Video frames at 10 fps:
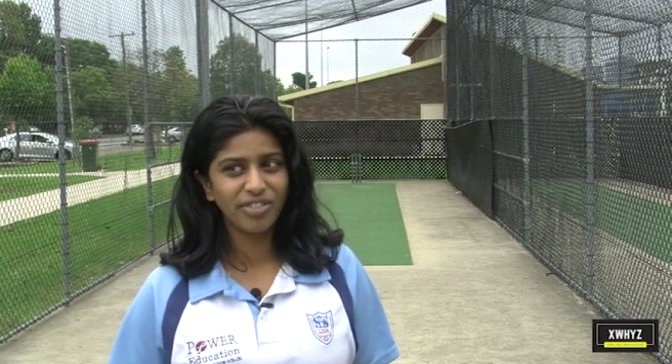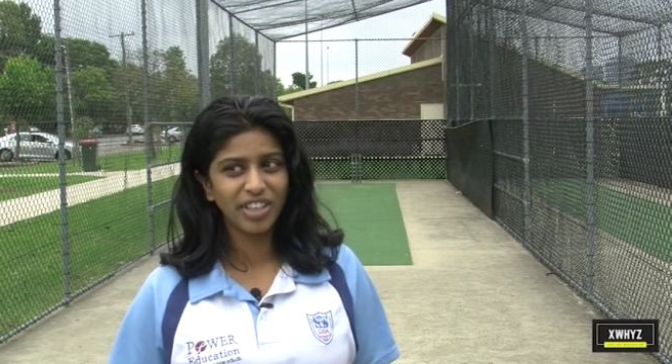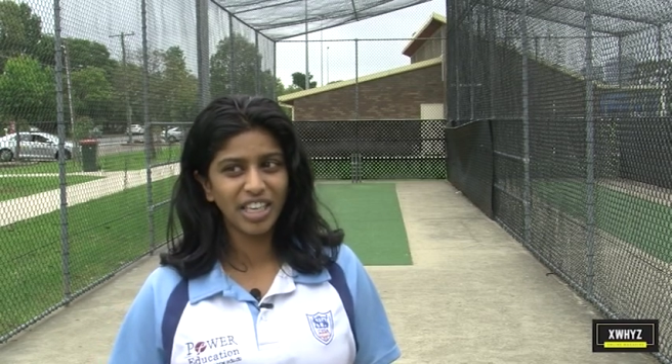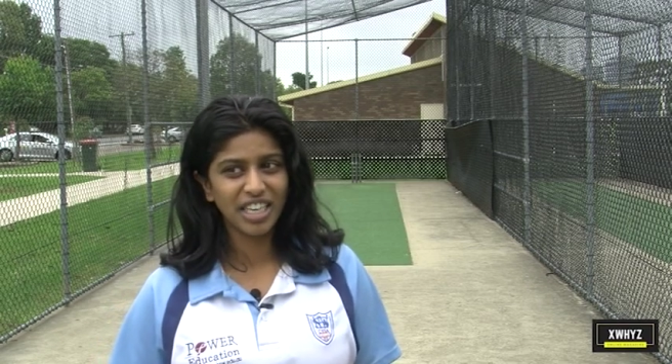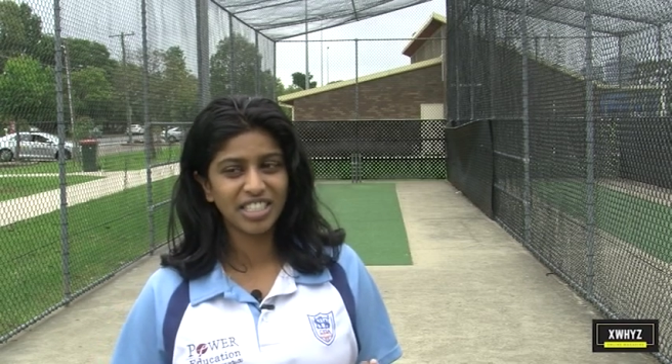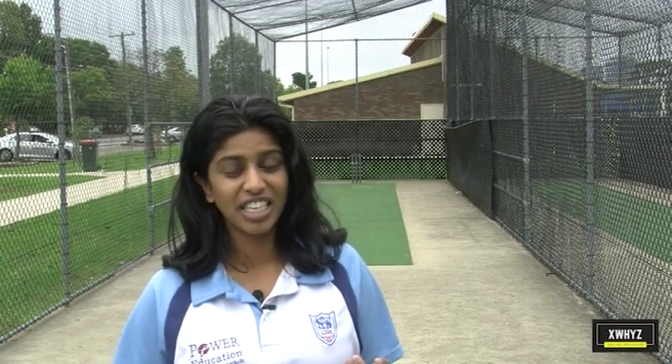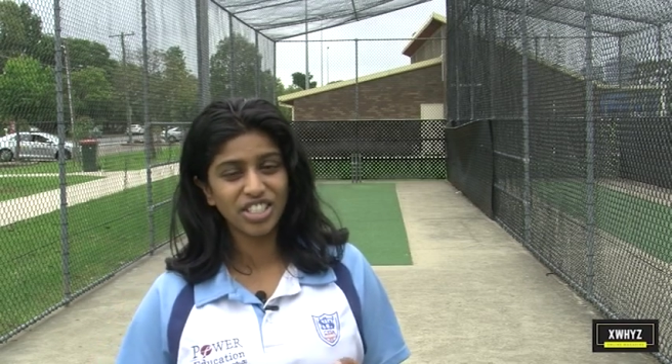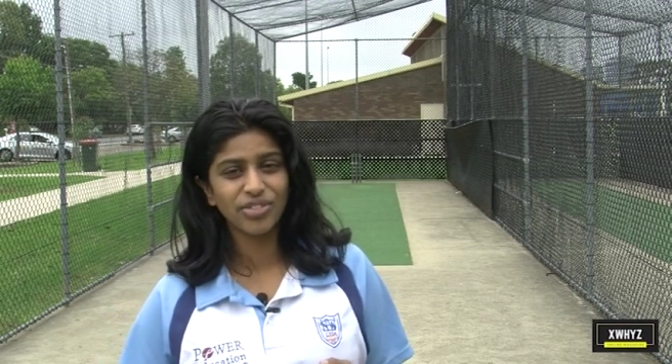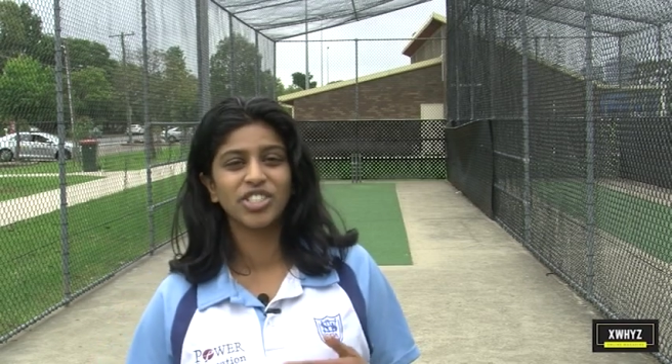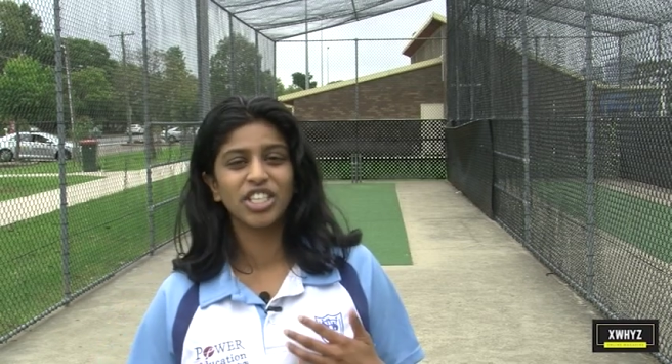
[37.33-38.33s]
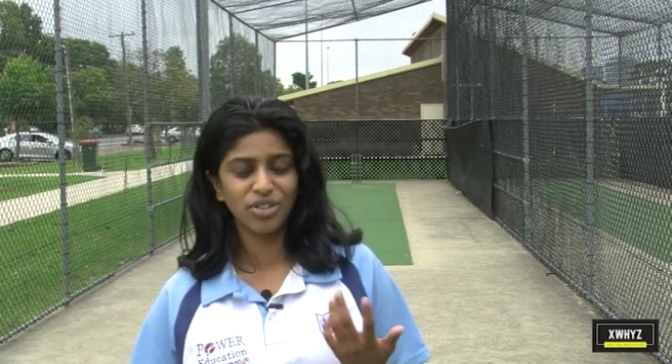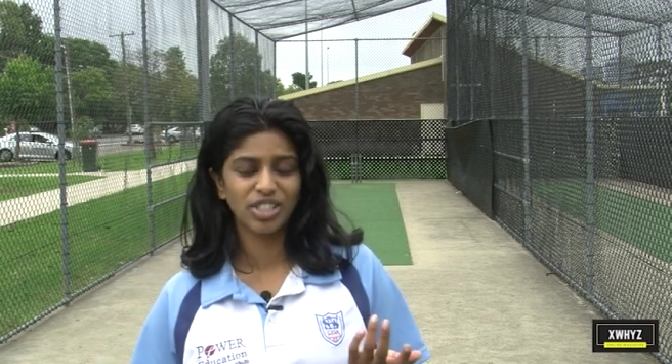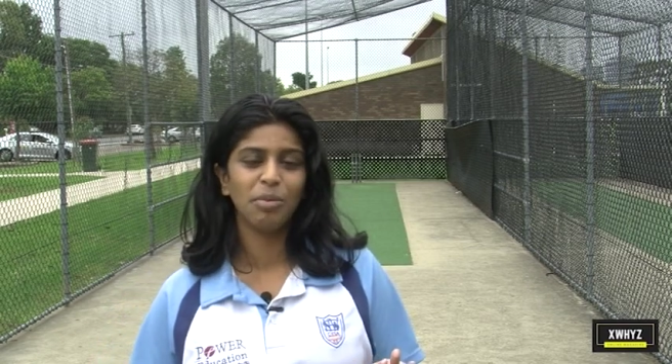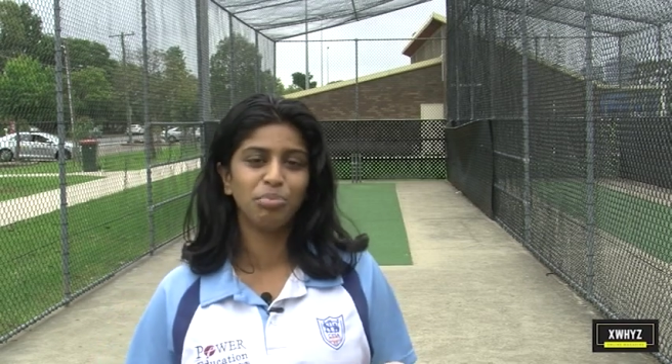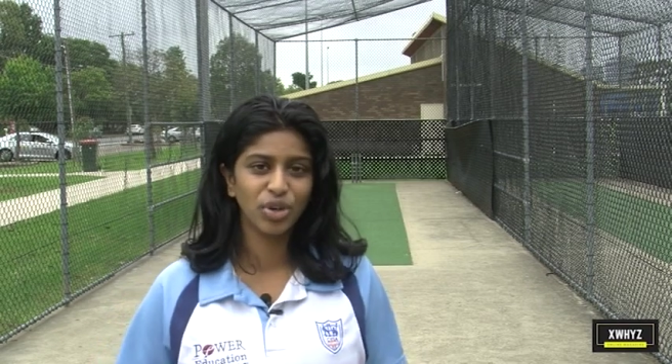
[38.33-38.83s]
the extent of skills
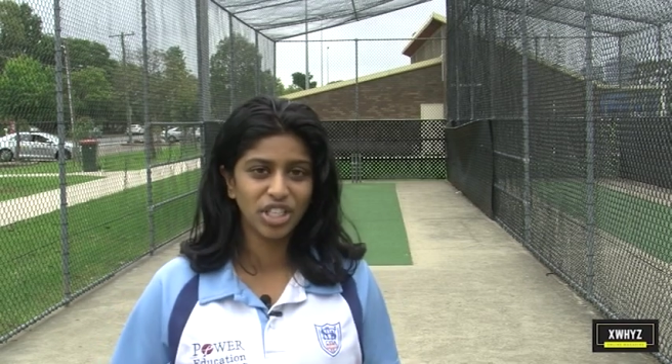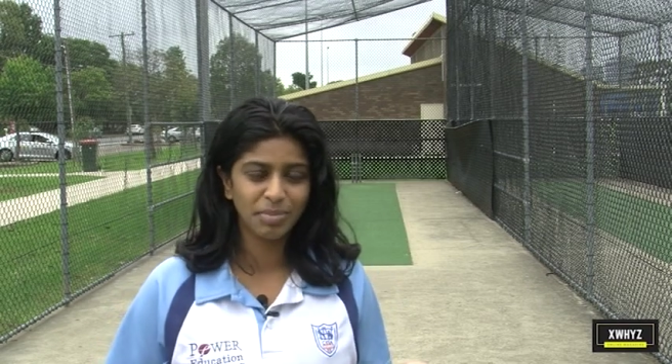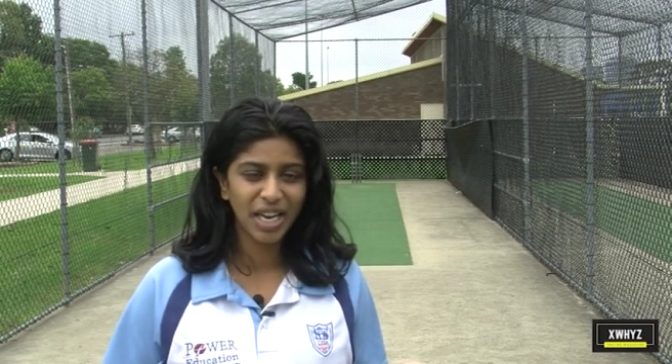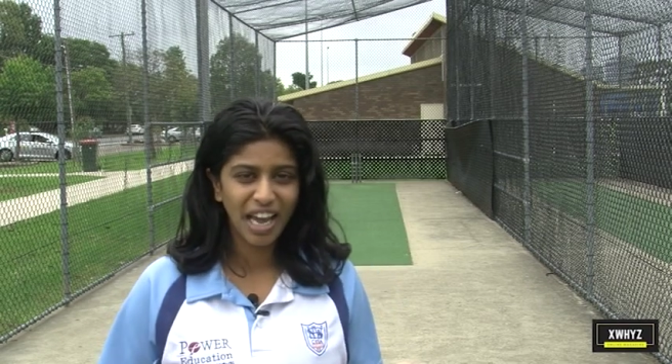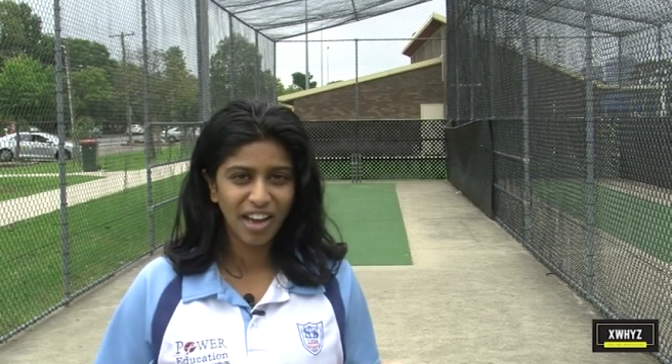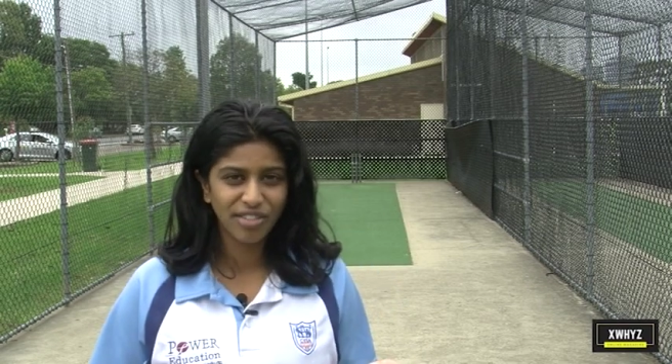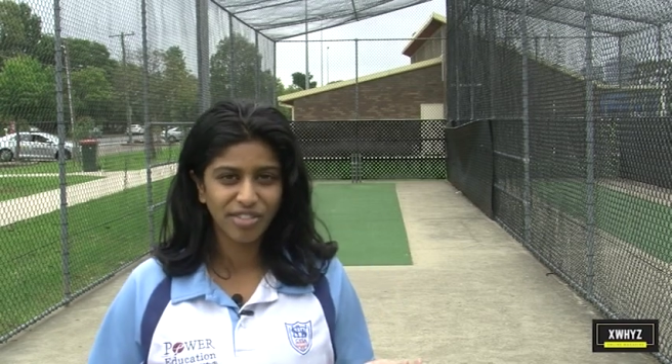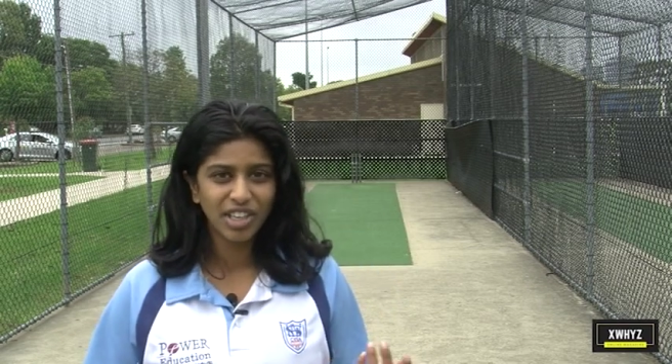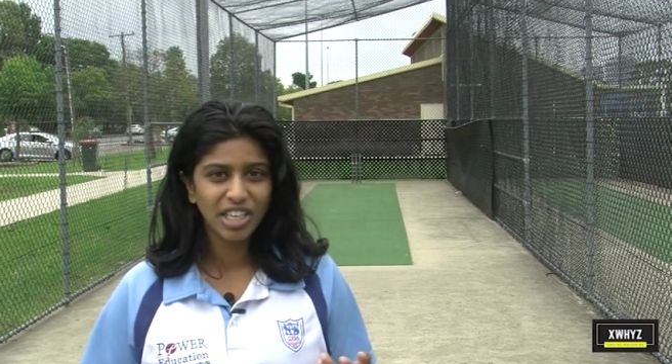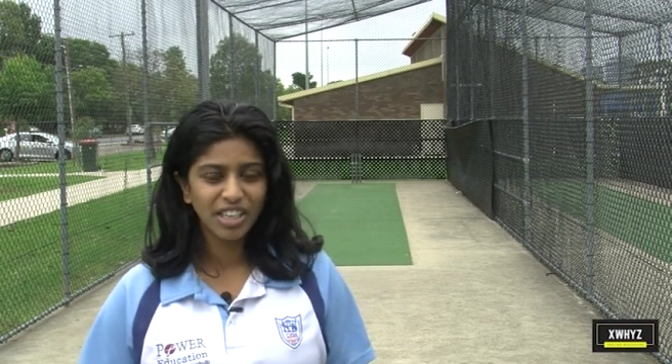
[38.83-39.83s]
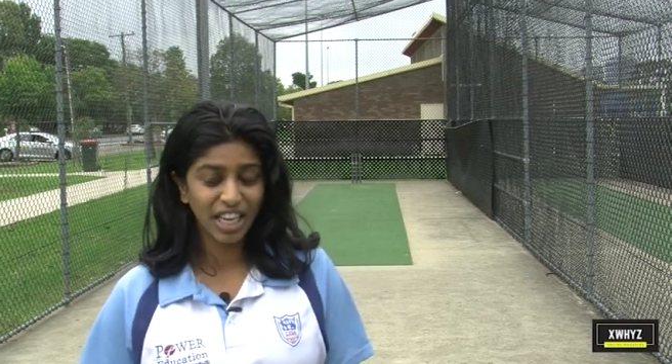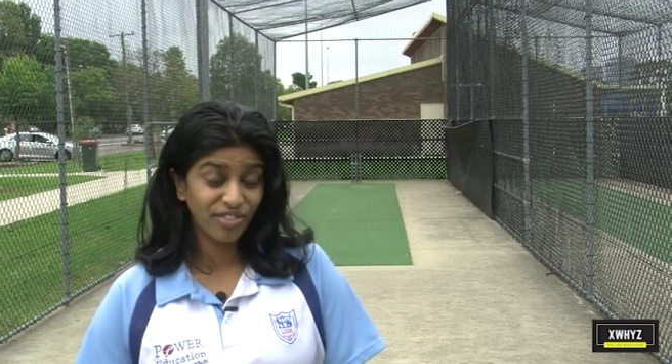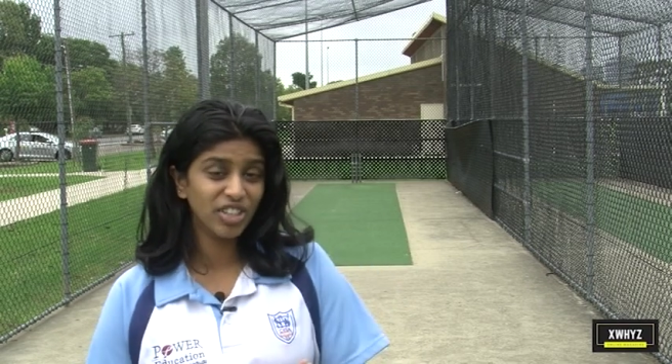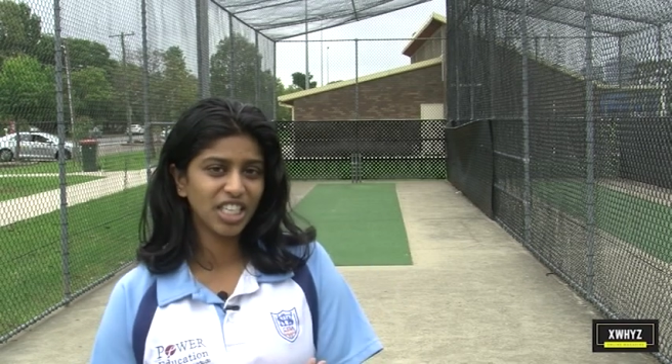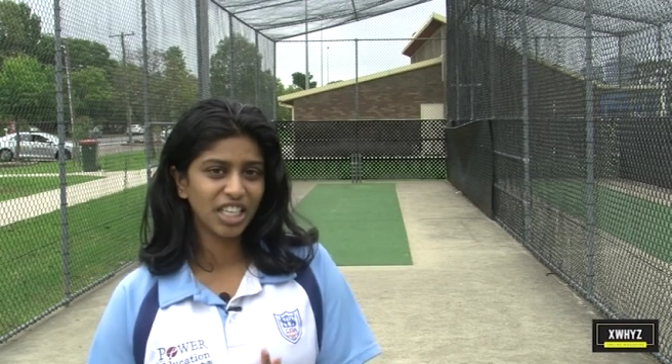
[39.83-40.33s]
that boys may have, like
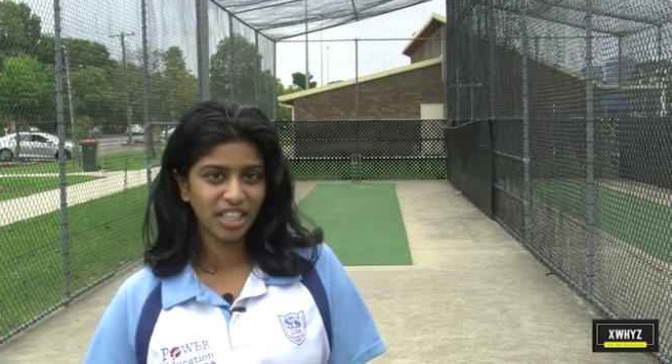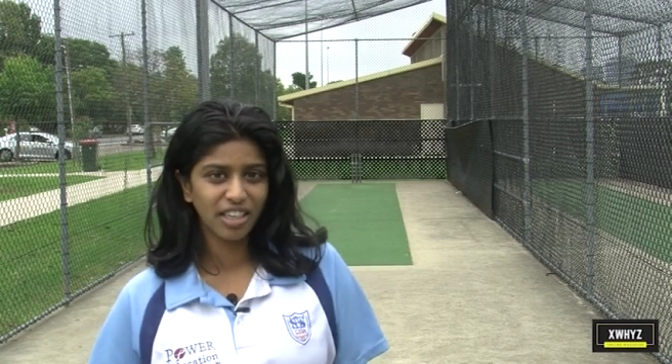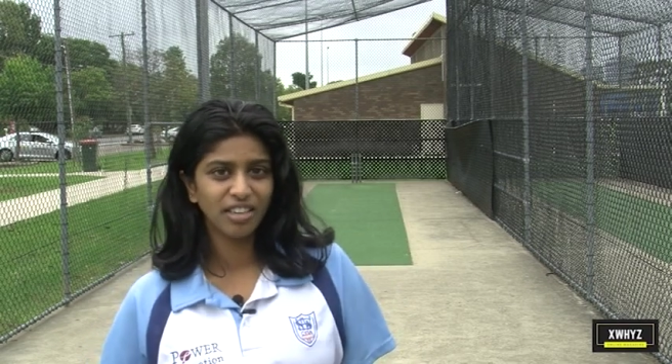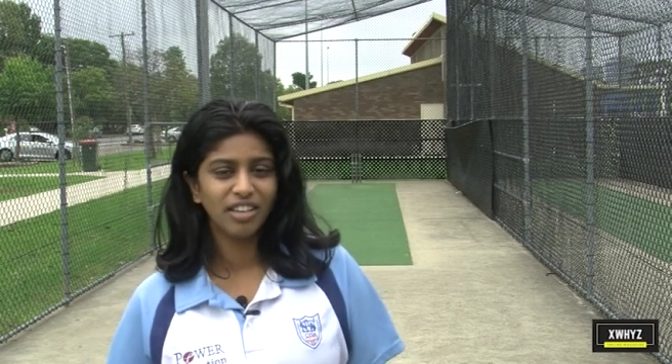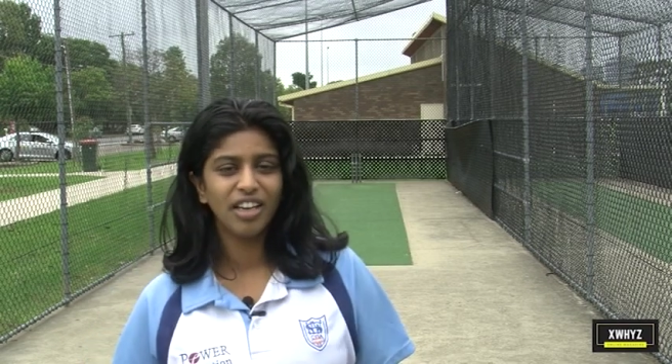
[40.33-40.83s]
physically.